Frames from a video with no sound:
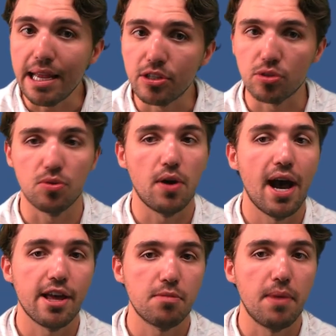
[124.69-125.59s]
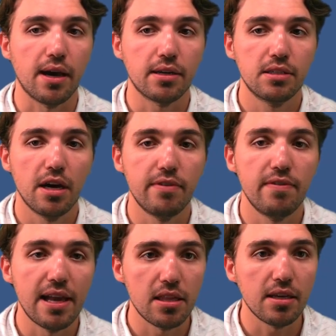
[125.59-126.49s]
integral aspect of
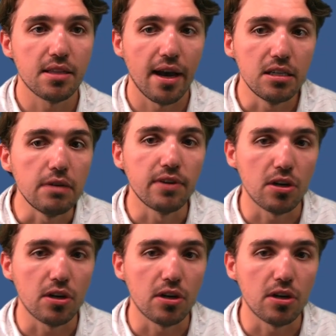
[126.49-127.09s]
advancing scientific